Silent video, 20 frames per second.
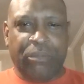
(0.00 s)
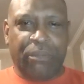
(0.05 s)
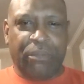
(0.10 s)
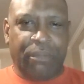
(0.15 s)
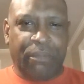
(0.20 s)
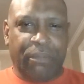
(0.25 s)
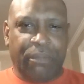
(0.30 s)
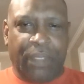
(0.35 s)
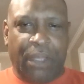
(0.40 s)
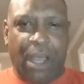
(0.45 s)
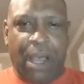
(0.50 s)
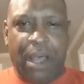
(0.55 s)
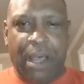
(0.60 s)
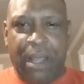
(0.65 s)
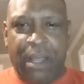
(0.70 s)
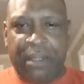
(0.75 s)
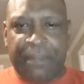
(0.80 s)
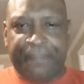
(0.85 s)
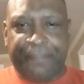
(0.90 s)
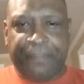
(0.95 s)

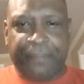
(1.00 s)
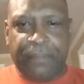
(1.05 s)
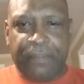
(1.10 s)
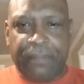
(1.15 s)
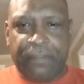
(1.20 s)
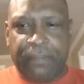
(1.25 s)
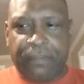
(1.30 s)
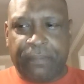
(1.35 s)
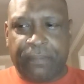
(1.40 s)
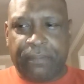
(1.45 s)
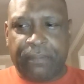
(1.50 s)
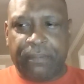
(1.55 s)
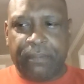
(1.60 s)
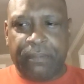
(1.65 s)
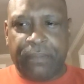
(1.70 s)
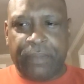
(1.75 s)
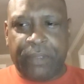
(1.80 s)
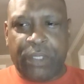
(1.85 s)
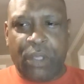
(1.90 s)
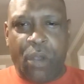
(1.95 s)

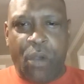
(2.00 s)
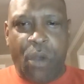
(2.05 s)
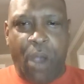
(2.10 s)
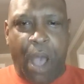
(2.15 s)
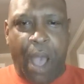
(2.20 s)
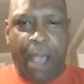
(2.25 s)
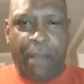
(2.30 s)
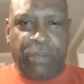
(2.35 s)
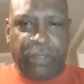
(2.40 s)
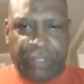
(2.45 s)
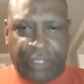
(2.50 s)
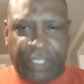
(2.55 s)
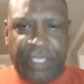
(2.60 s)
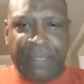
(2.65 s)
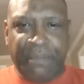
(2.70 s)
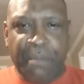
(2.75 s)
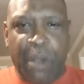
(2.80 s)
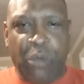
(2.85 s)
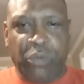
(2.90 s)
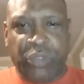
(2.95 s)
So I will see
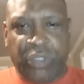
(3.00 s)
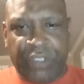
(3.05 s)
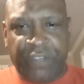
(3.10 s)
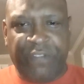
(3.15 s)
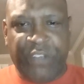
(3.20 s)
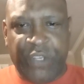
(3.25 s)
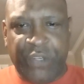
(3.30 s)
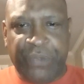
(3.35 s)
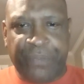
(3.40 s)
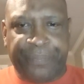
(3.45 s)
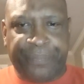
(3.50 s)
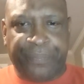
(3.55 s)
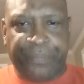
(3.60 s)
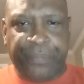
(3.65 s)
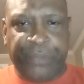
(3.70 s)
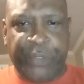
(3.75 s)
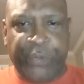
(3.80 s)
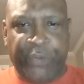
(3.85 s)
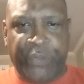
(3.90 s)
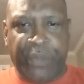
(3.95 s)
most of you
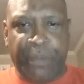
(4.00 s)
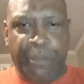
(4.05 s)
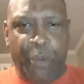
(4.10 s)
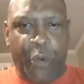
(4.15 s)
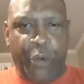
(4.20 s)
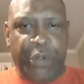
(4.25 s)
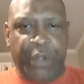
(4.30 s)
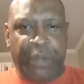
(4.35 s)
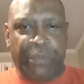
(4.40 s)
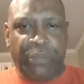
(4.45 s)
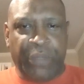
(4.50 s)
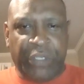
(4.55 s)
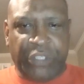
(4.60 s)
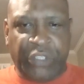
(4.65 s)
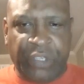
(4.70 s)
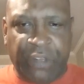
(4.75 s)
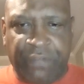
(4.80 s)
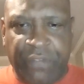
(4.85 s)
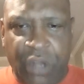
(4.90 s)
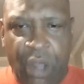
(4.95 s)
during the morning with Chef
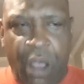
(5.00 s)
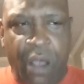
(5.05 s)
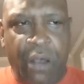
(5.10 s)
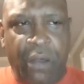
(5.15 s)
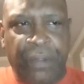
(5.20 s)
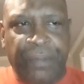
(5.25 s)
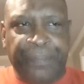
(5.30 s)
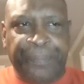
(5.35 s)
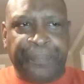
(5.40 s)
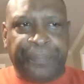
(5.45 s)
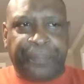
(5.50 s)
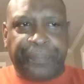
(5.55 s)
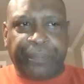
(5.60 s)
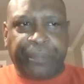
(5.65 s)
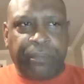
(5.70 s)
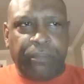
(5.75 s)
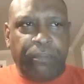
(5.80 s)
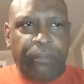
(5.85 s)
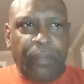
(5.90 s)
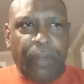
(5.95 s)
Dawn.
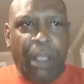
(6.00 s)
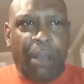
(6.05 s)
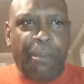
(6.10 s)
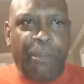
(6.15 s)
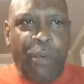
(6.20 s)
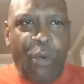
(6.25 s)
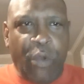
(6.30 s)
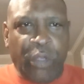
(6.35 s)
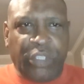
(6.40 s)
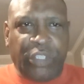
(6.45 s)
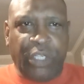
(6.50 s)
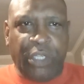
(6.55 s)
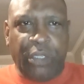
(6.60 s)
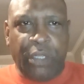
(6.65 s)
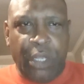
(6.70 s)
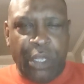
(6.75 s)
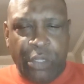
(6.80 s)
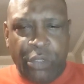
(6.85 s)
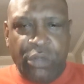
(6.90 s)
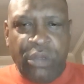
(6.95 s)
Boy,
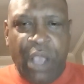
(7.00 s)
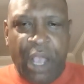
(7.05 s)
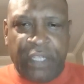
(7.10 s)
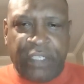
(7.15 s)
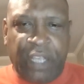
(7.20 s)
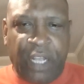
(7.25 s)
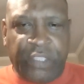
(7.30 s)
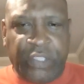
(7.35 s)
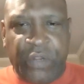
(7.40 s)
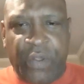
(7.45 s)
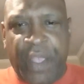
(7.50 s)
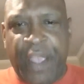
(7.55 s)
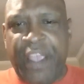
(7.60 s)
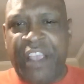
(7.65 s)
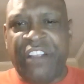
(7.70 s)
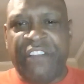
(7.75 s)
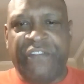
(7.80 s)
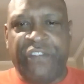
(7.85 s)
you guys got your hands full.